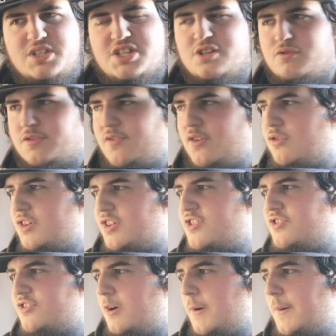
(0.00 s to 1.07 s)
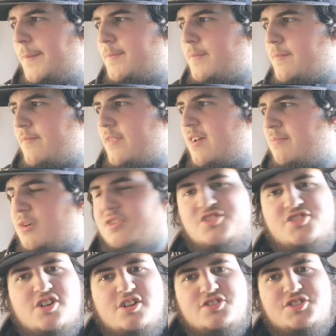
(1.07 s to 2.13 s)
See whose fault it is. But it
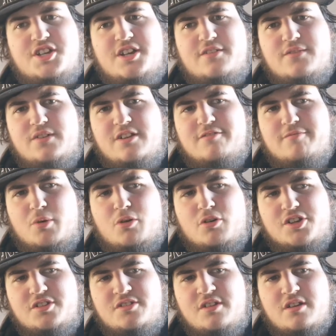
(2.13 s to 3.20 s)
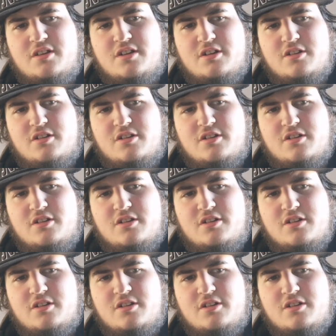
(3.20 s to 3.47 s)
sucks for Liv Morgan